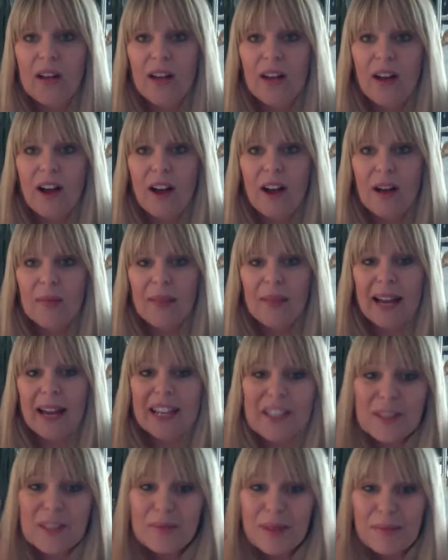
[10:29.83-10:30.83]
I
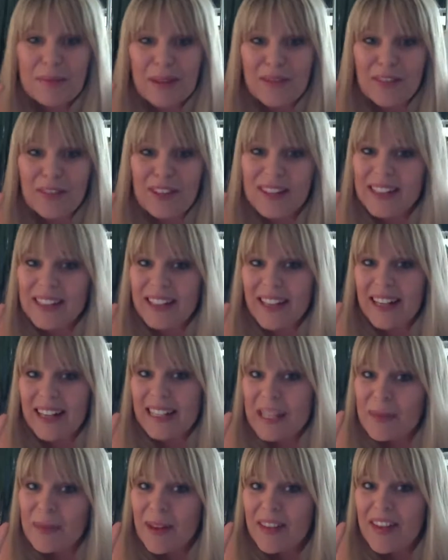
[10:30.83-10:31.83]
just made my first sale on
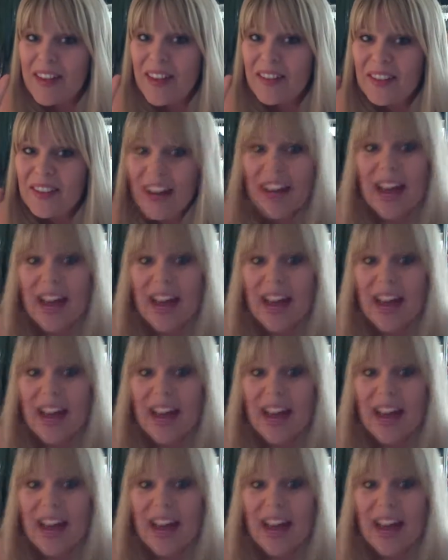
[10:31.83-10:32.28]
eBay the other day.